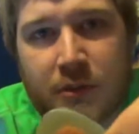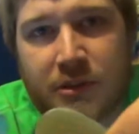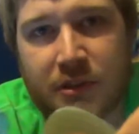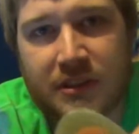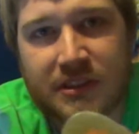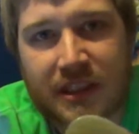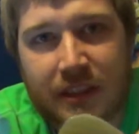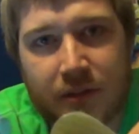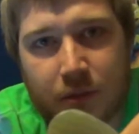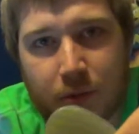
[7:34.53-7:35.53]
but you could
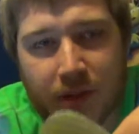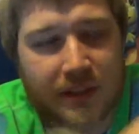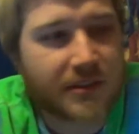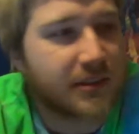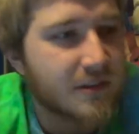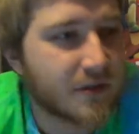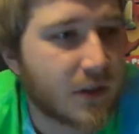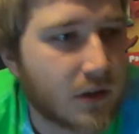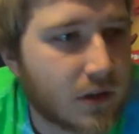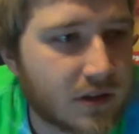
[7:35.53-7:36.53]
see through it. It's it's
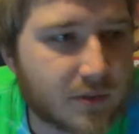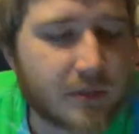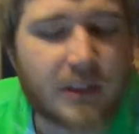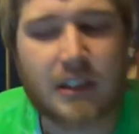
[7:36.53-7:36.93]
fucking awesome.